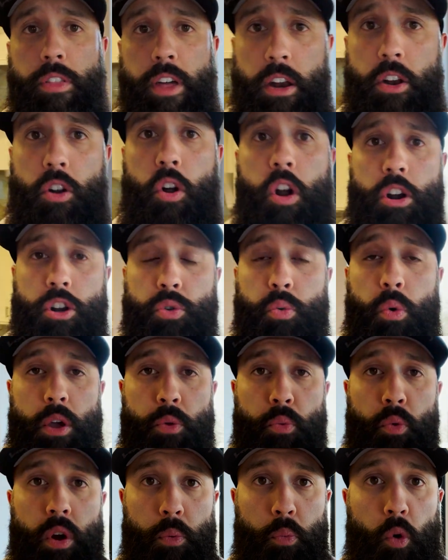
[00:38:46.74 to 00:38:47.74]
that an
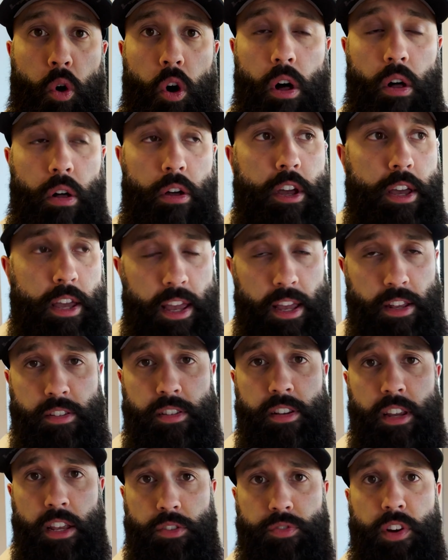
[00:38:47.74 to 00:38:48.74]
R21 wall
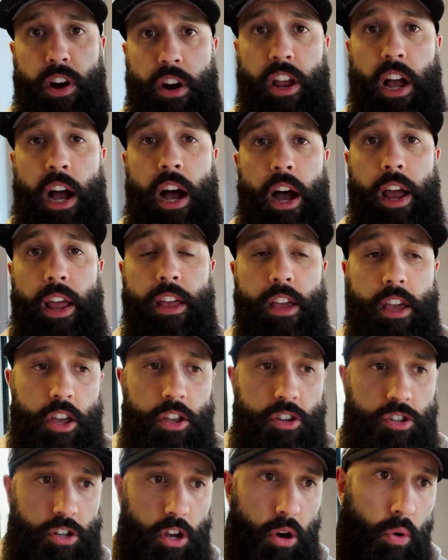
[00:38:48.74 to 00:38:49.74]
is, is very high.
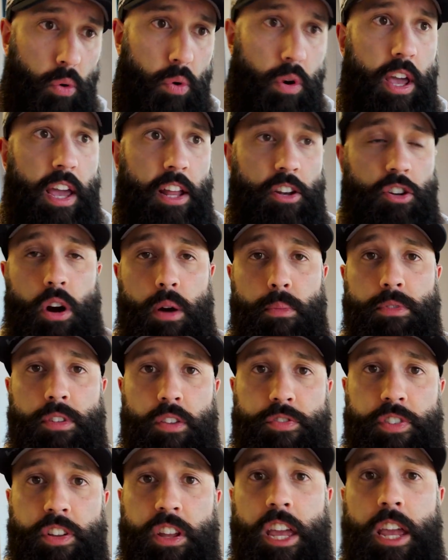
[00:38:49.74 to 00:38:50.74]
So in terms
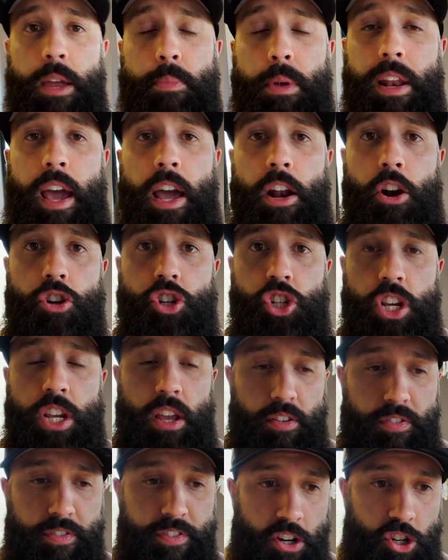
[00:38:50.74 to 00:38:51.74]
of keeping
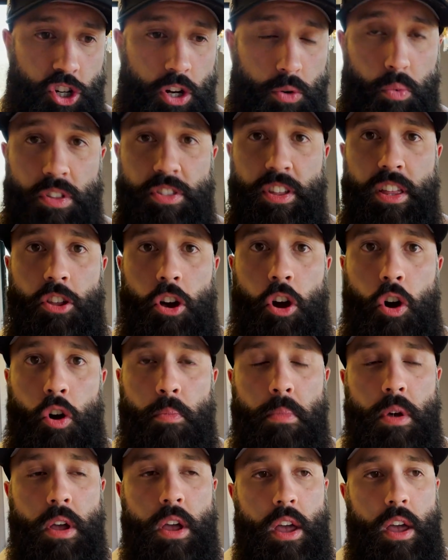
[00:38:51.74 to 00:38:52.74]
energy efficient within the
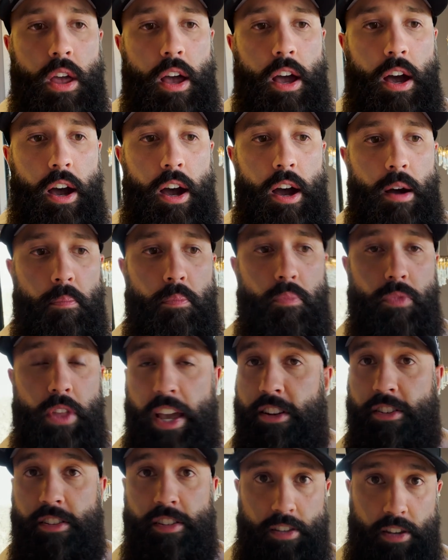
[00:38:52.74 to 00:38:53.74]
home, um,
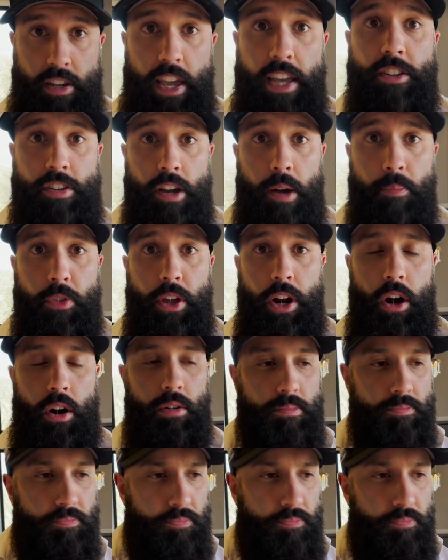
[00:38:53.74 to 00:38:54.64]
it's, it's up there.